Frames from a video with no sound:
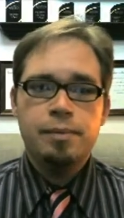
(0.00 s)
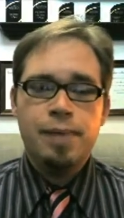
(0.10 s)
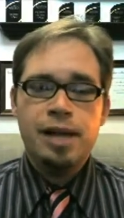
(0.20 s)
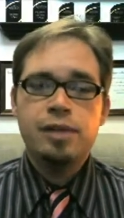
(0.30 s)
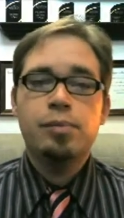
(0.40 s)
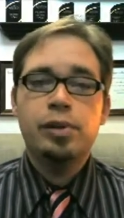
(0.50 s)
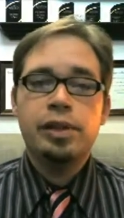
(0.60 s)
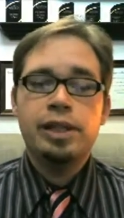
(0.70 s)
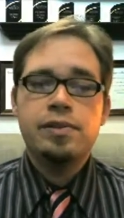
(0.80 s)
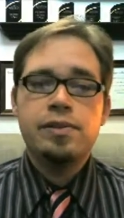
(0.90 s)
The better the
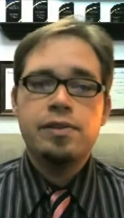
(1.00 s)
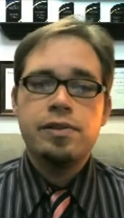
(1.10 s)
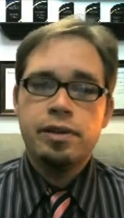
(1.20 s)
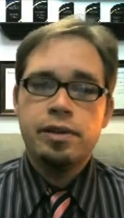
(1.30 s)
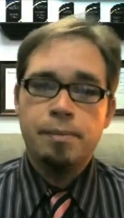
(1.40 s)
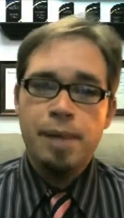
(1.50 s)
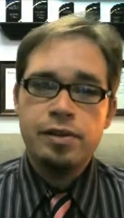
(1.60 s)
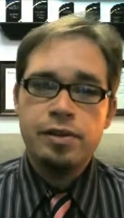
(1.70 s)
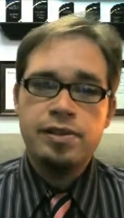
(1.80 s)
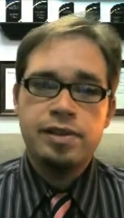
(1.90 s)
brilliance, the
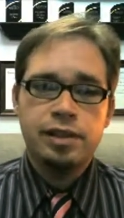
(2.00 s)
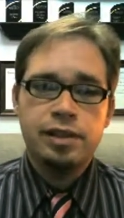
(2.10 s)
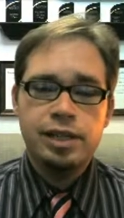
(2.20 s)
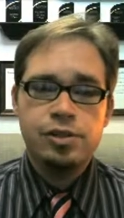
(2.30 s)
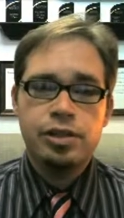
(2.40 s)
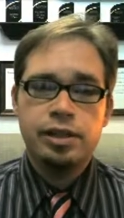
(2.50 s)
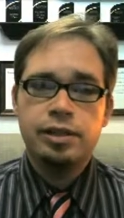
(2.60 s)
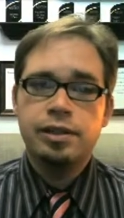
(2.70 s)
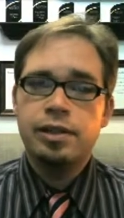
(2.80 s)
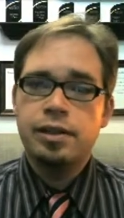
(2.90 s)
better the scintillation,